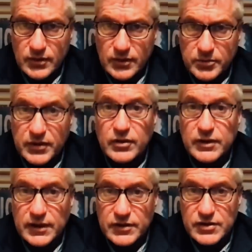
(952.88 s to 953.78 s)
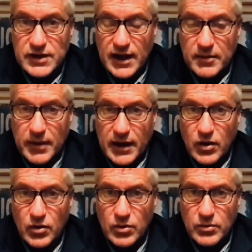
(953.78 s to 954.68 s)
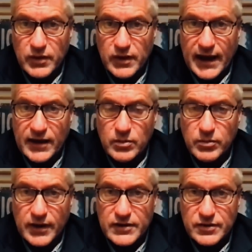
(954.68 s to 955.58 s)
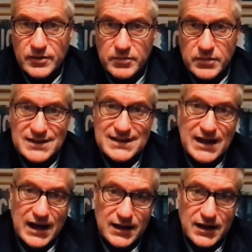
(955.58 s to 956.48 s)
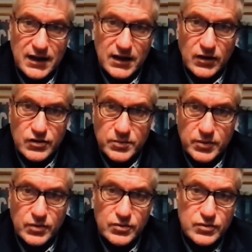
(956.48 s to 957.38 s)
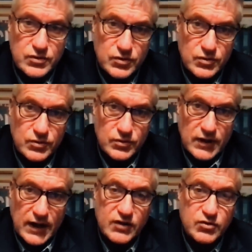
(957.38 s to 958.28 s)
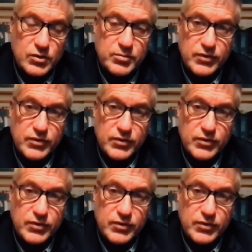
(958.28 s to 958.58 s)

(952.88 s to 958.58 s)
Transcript: the ability to stay in my home with an ankle bracelet and be detained here as opposed to an actual